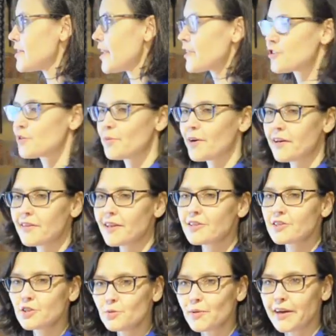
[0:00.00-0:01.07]
naturopath, I
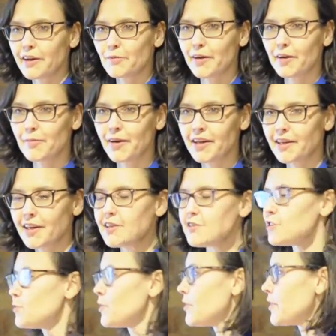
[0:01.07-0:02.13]
do recommend medication with